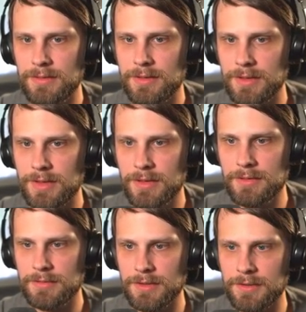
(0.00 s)
the
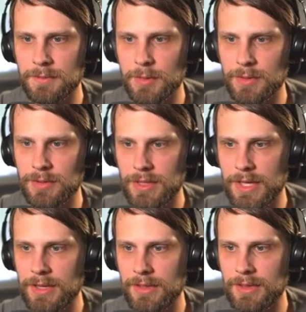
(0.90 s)
curve looks more
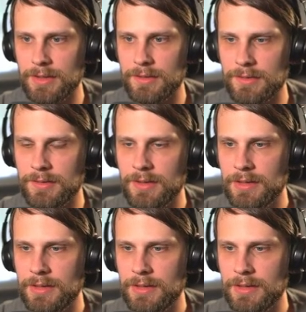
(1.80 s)
like this,